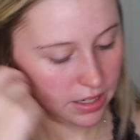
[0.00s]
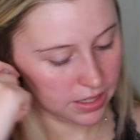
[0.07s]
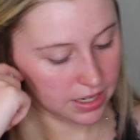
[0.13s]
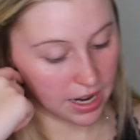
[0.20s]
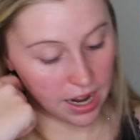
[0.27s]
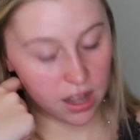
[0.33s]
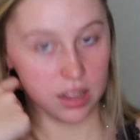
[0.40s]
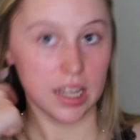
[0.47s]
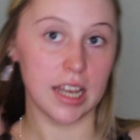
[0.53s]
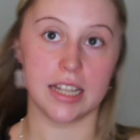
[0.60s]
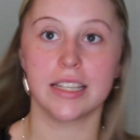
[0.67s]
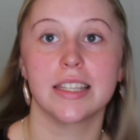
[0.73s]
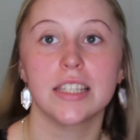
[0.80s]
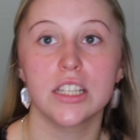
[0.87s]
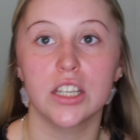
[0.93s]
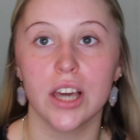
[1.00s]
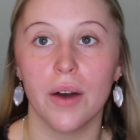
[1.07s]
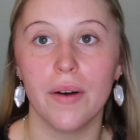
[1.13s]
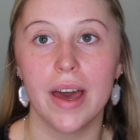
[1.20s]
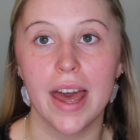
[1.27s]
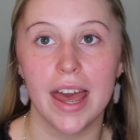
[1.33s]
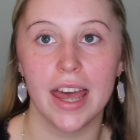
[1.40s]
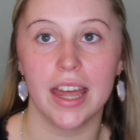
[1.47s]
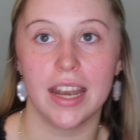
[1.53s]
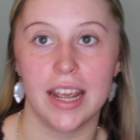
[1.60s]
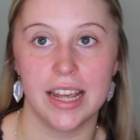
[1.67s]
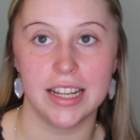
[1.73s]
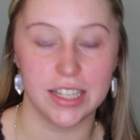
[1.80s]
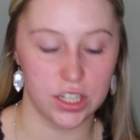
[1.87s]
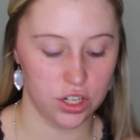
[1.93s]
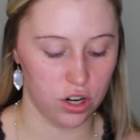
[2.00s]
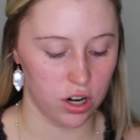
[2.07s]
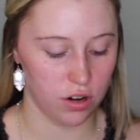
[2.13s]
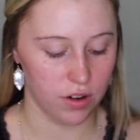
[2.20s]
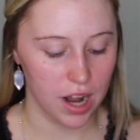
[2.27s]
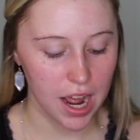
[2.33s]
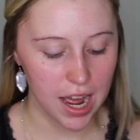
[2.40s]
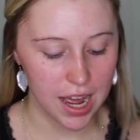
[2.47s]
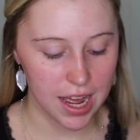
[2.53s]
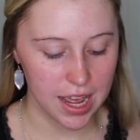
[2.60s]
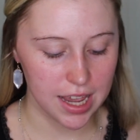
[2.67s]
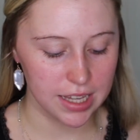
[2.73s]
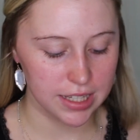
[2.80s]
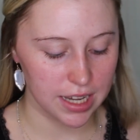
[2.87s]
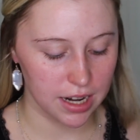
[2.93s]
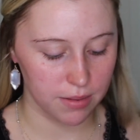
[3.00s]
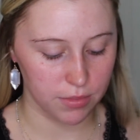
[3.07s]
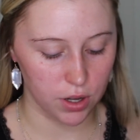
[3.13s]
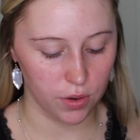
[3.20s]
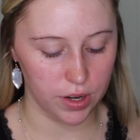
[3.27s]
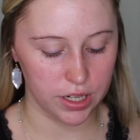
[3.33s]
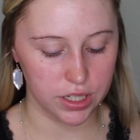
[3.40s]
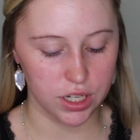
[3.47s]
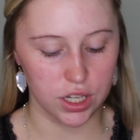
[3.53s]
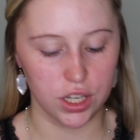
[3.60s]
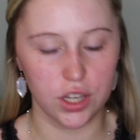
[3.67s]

Now let's go ahead and start on eyes, and I'm going to